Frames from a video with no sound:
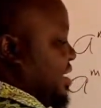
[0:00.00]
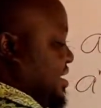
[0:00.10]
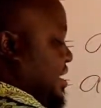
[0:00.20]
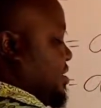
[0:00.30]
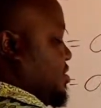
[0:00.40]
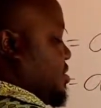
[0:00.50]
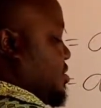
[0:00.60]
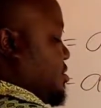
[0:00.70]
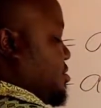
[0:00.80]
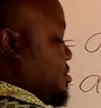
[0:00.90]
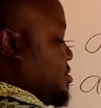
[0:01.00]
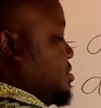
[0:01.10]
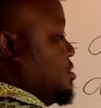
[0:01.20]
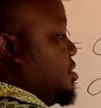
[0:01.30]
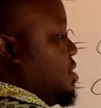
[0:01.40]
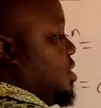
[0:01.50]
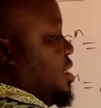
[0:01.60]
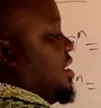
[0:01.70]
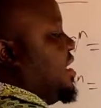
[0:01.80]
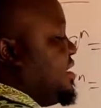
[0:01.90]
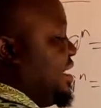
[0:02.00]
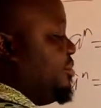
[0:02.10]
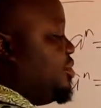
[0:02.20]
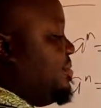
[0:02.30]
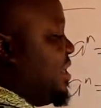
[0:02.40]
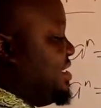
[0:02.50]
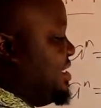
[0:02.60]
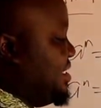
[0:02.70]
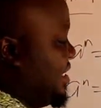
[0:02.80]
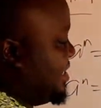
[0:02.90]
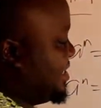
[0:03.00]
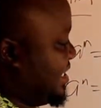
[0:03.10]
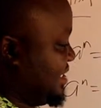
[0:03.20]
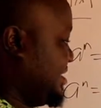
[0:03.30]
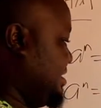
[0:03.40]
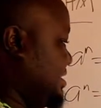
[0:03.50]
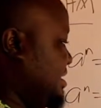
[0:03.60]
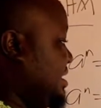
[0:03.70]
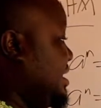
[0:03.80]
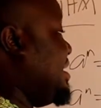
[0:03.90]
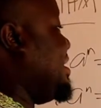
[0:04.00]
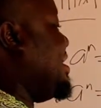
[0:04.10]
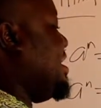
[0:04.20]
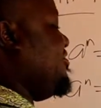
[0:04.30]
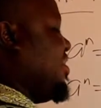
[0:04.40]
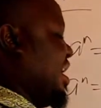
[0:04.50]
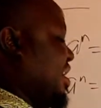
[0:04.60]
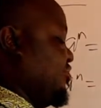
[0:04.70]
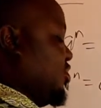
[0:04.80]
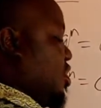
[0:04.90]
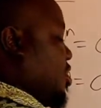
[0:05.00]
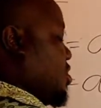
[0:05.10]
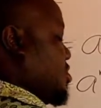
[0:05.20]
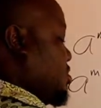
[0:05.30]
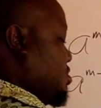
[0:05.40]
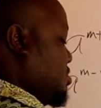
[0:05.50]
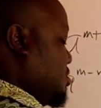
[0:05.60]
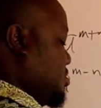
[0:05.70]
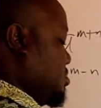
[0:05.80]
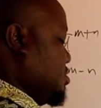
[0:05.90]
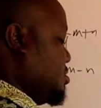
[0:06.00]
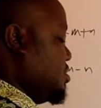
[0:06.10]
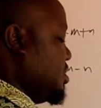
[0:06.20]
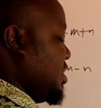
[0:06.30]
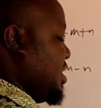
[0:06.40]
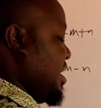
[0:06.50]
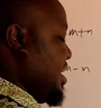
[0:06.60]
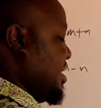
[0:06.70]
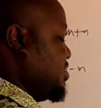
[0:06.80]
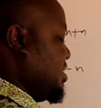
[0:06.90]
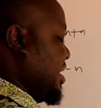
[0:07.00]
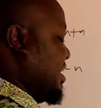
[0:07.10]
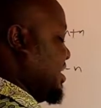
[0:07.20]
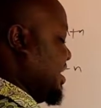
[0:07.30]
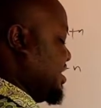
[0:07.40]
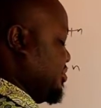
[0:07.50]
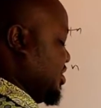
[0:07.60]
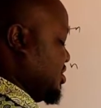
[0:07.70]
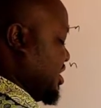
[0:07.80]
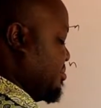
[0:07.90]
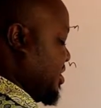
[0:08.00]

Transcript: the third law, the third property says that if I have log a to the index b to the